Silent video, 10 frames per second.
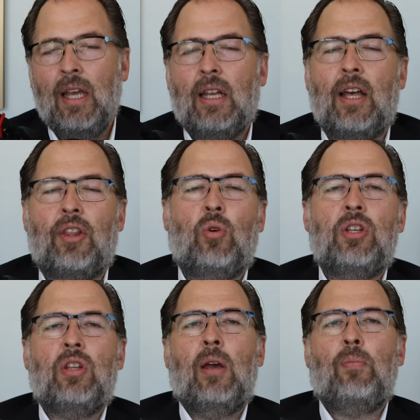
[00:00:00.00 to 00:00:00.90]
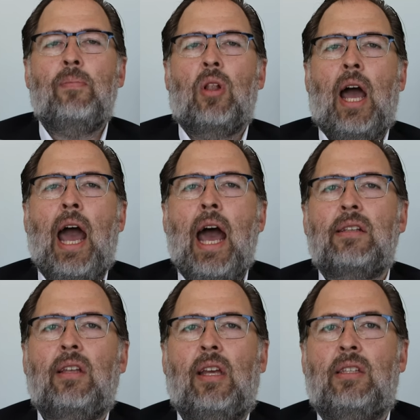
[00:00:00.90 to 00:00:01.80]
Now, the question that people
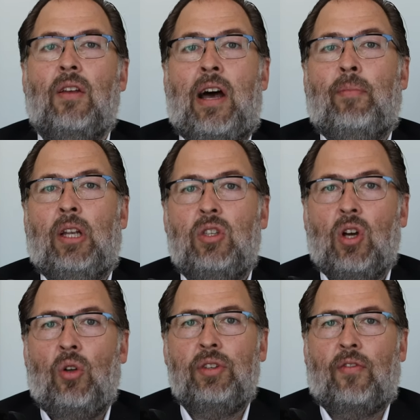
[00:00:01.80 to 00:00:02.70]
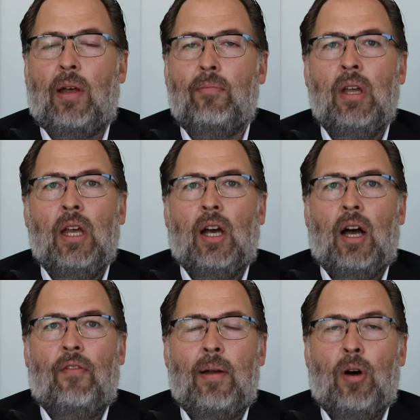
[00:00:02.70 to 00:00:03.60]
ask is if I'm an adult, if I'm
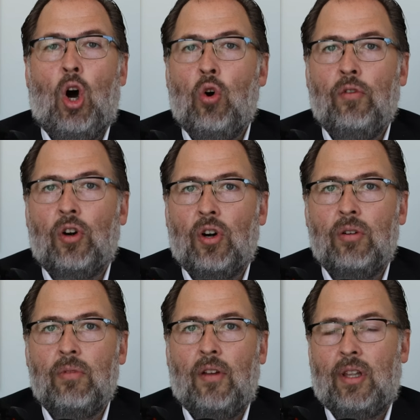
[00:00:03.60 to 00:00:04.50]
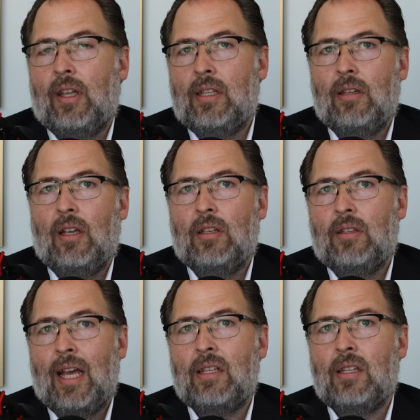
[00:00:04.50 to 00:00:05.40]
if I'm over, if in, in,
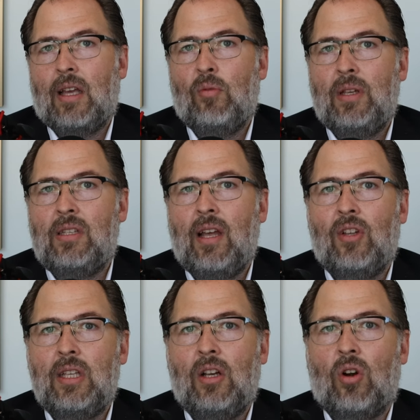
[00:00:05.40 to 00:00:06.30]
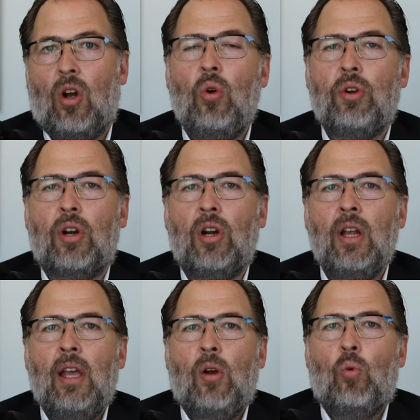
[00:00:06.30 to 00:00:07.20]
Texas that would be 17 or older,
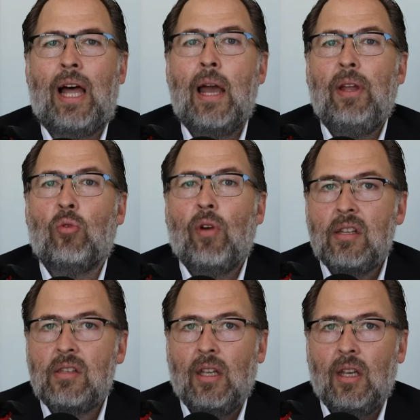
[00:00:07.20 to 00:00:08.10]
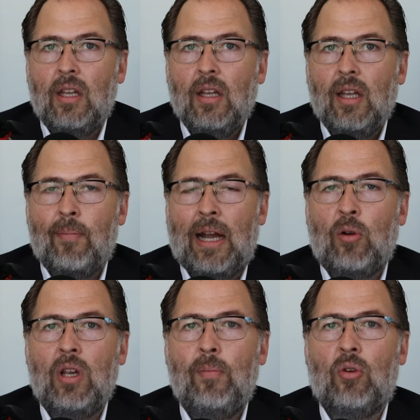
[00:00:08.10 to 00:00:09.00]
will I be arrested? Am I
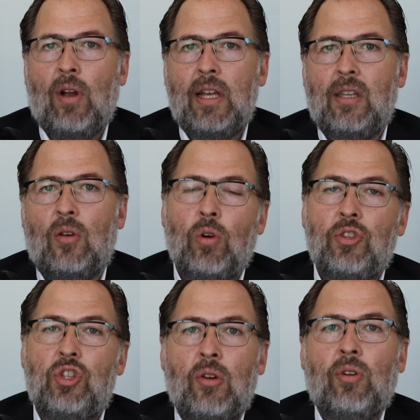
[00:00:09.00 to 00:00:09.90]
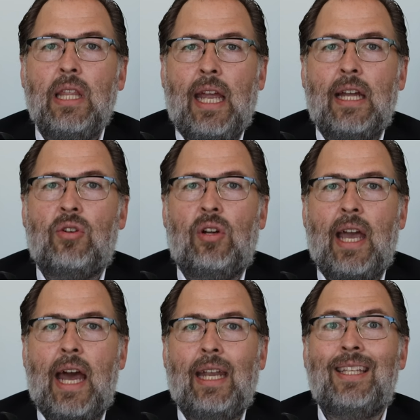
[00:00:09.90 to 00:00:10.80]
going to be arrested? Well, generally the answer to
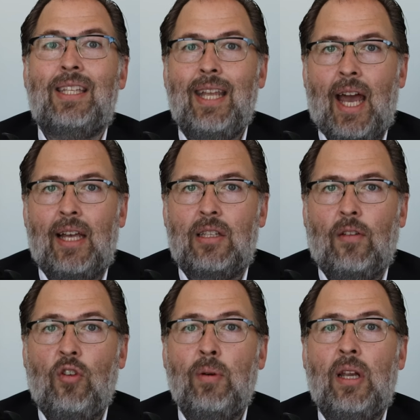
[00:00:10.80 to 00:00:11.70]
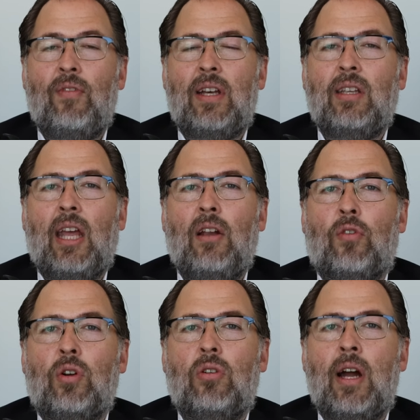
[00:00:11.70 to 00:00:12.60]
that is yes. If you've been investigated
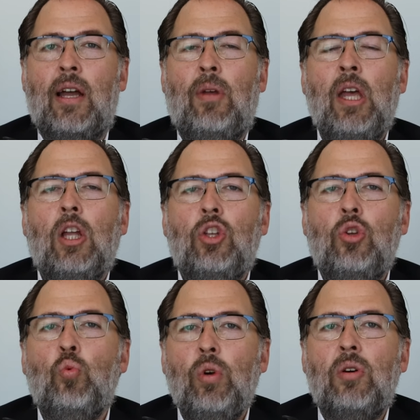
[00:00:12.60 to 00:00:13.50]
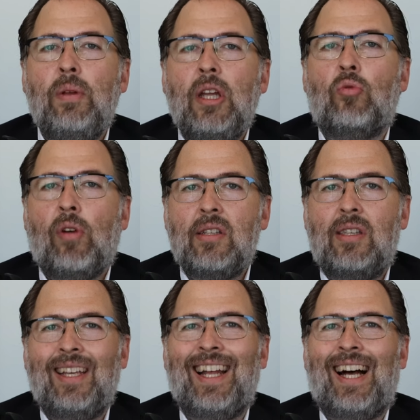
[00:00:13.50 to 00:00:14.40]
for a crime, you will be
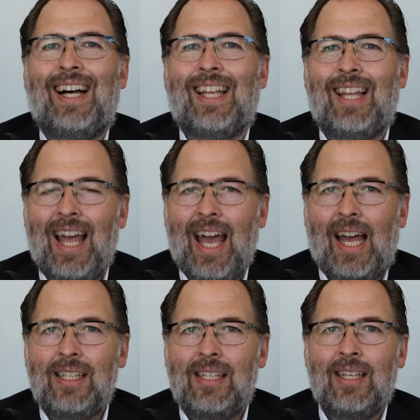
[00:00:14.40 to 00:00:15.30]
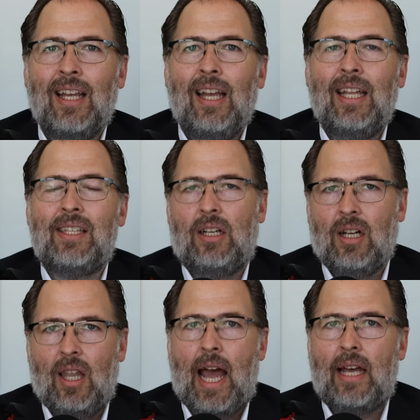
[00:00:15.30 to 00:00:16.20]
arrested unless it's a
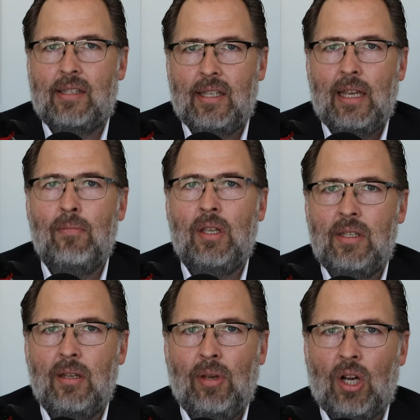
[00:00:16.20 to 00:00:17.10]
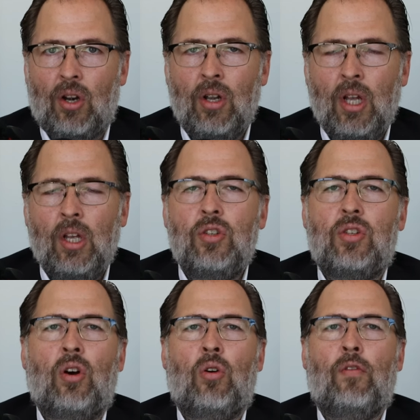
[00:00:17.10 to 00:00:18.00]
Class C misdemeanor.
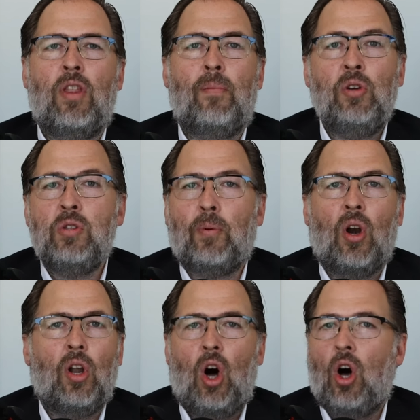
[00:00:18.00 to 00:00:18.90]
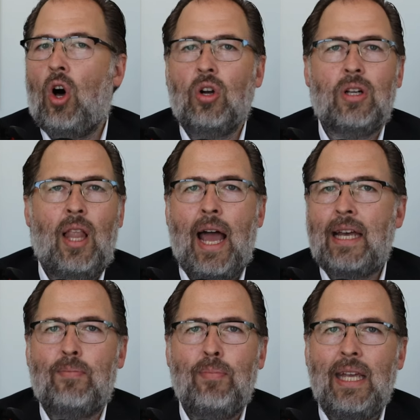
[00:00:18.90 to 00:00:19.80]
So for the most part, all
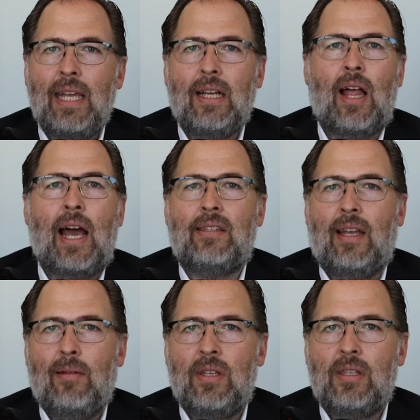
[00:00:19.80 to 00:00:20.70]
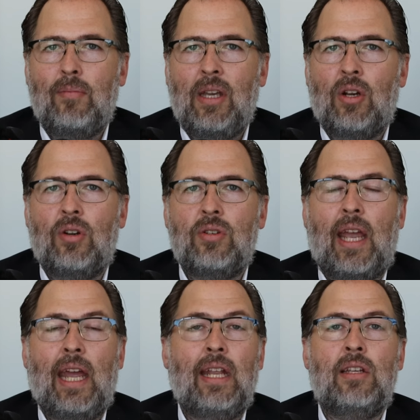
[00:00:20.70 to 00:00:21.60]
Class B, Class A misdemeanors
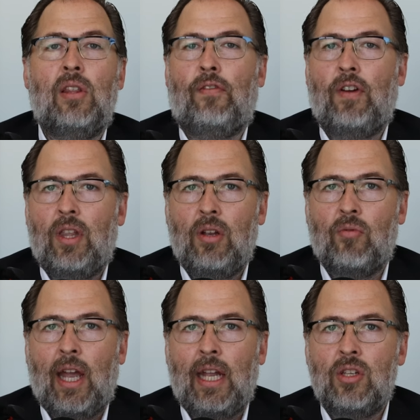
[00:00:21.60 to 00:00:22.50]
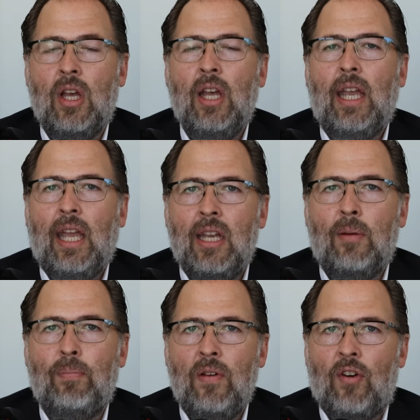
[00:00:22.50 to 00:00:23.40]
and into the felony range end
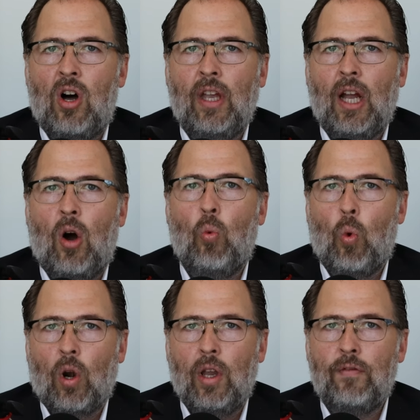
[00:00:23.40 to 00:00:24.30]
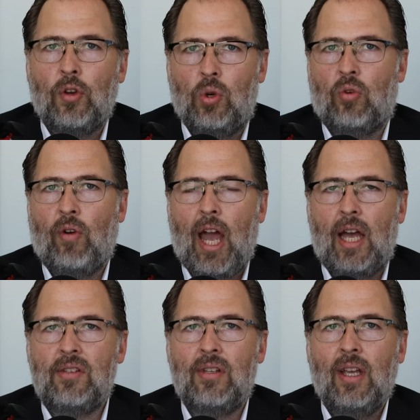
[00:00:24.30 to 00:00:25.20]
up involving a warrant for your
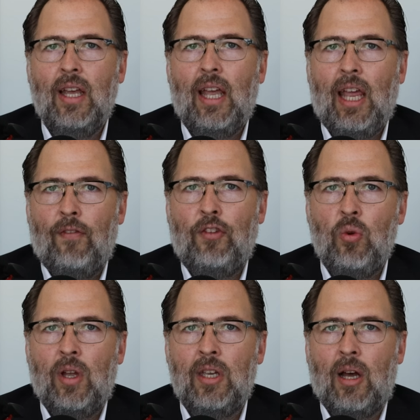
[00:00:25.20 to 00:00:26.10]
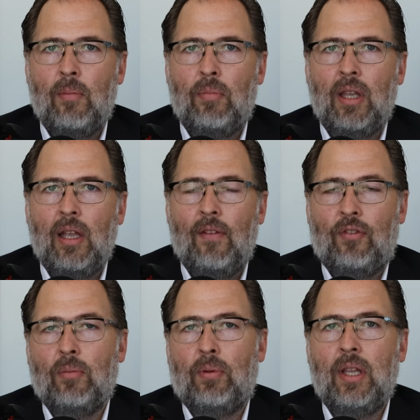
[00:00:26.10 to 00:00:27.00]
arrest if you end up, if
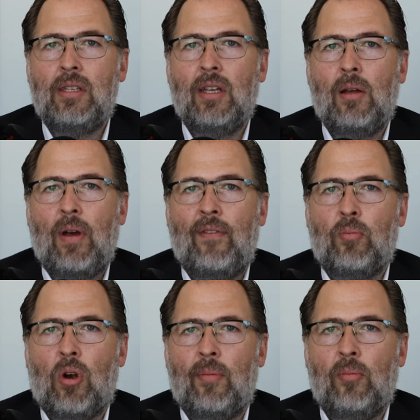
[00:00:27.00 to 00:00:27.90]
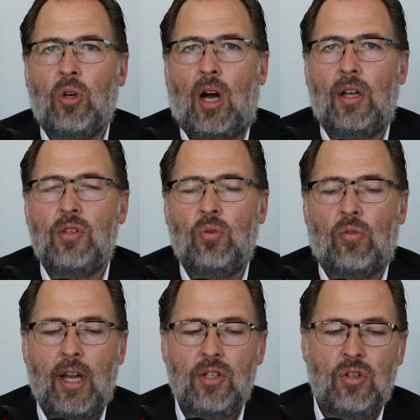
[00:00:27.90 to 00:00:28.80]
the police end up having probable cause to
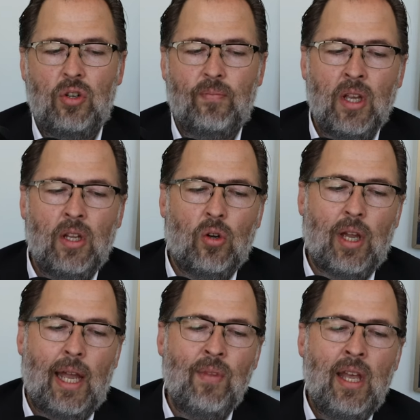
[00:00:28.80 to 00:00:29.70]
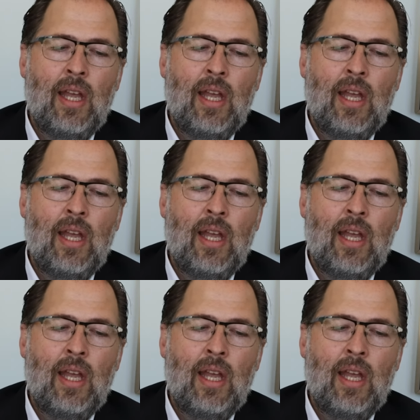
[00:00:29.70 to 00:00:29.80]
arrest you, okay?